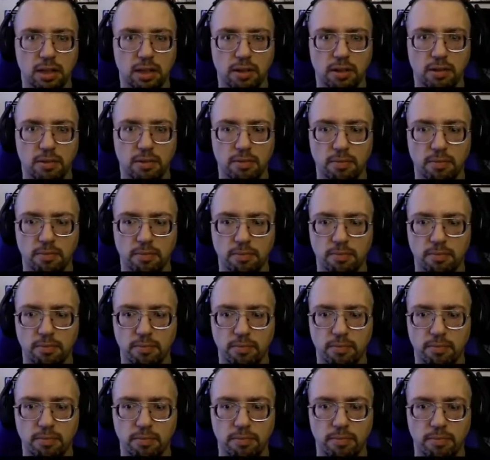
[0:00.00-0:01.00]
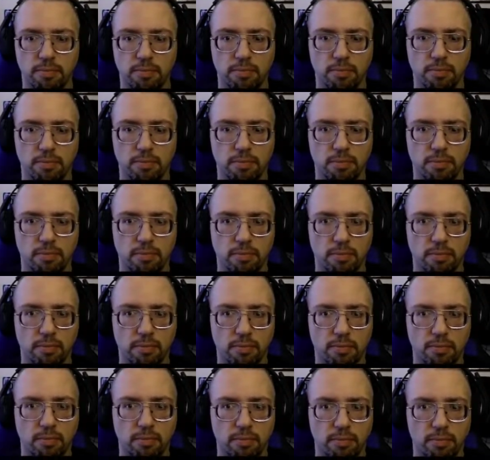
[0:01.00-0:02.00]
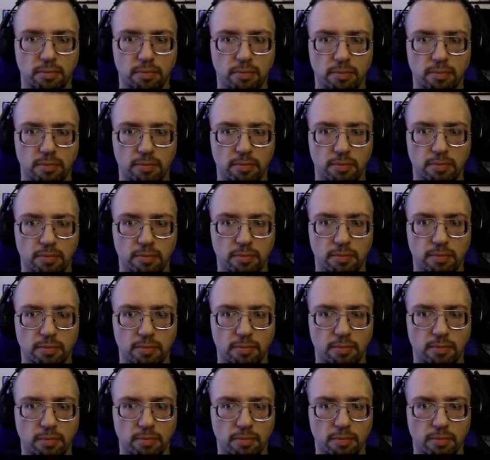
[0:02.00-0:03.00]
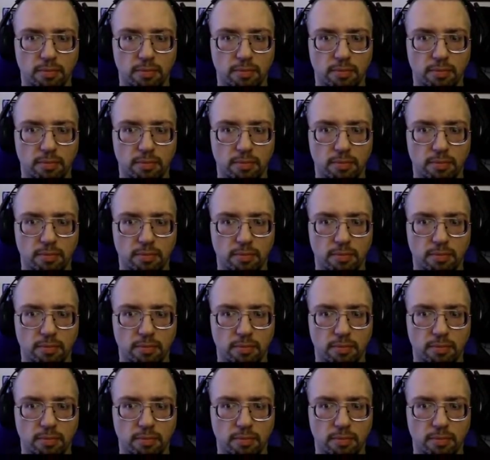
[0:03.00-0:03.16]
(no one is talking)